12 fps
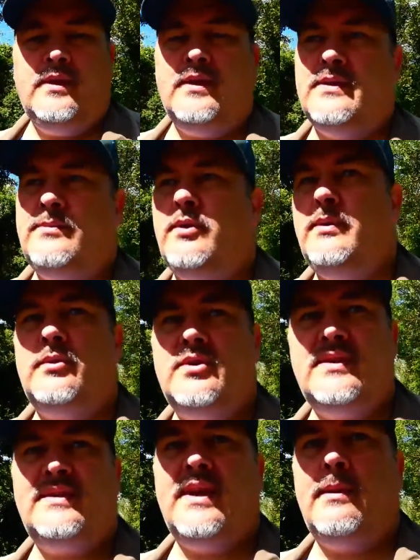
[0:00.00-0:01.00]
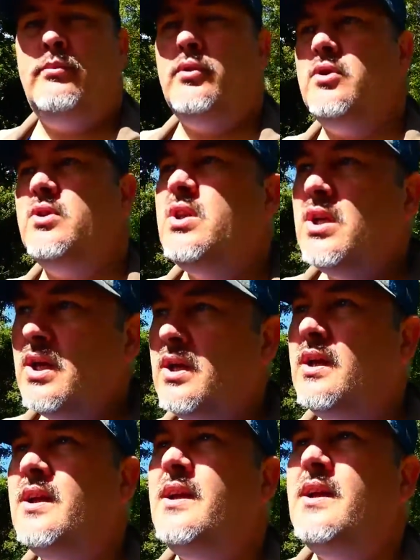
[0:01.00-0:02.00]
It's pretty much the same, but
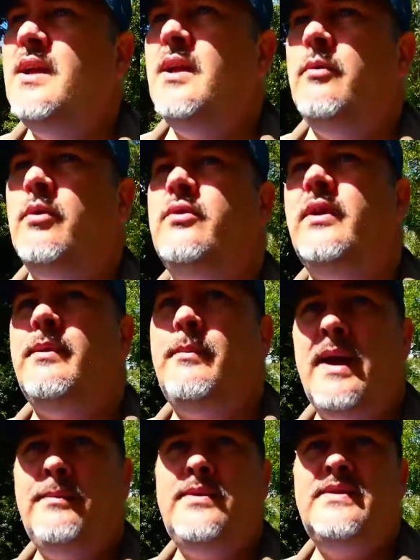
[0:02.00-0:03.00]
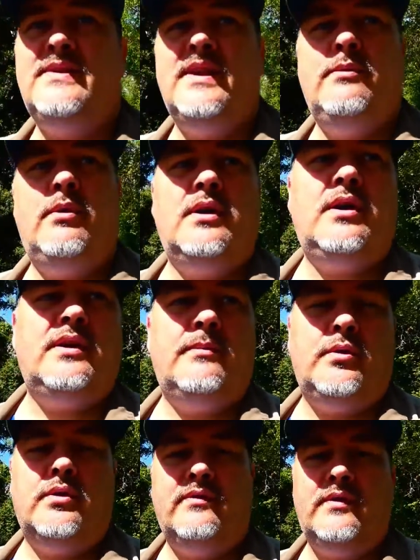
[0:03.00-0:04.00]
we're trying to map to see what kind of
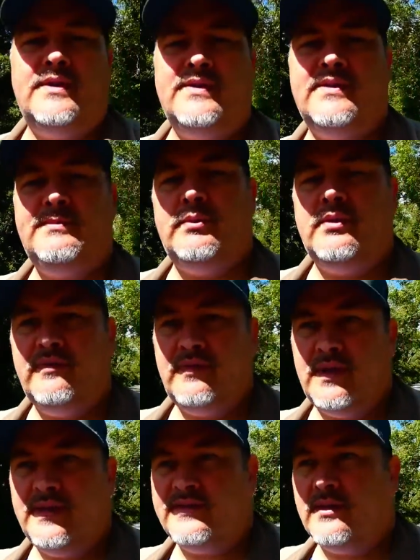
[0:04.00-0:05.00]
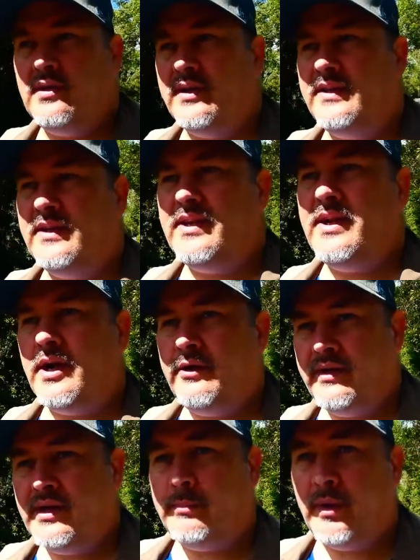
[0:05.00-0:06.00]
butterflies, because butterflies are like the
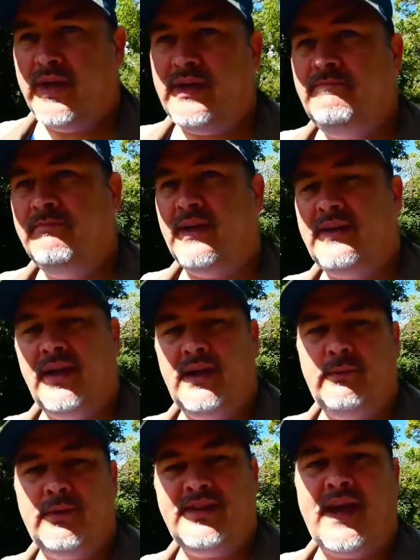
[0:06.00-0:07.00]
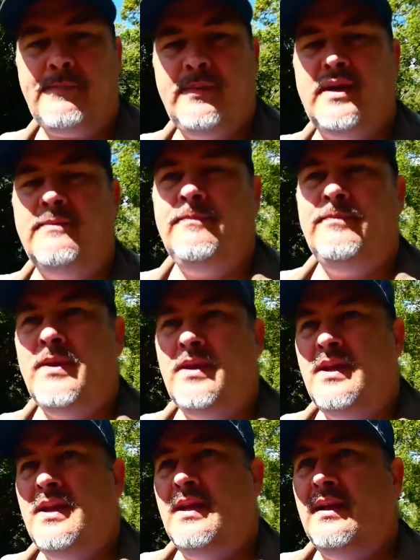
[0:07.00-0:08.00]
canary in the mine. They tell you what's happening,
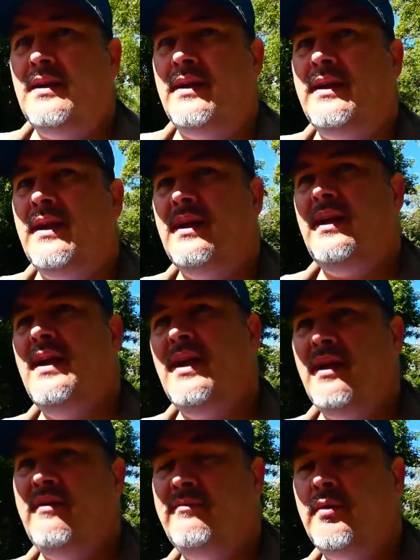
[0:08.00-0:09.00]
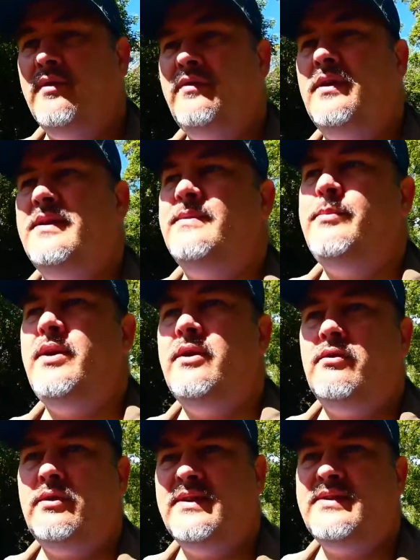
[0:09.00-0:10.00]
like if butterflies appear
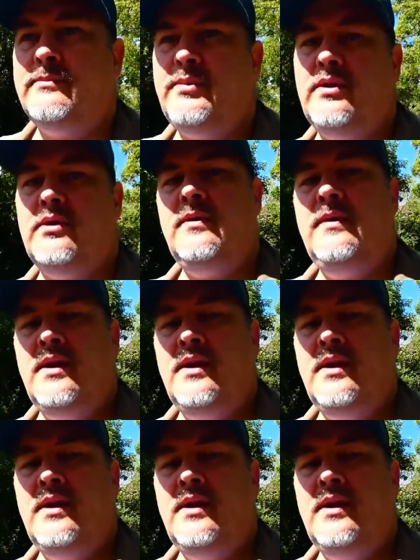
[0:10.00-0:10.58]
or disappear.